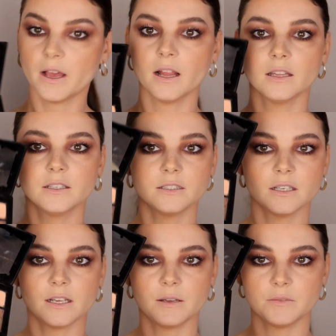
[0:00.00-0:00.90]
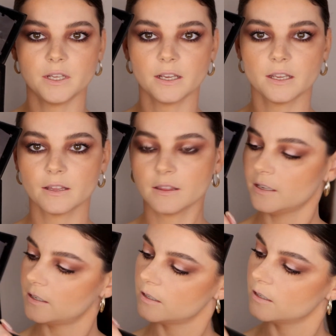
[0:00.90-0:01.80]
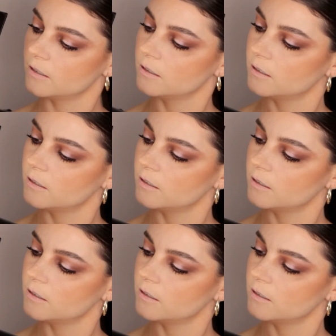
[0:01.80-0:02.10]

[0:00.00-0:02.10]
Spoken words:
palette and I'm taking this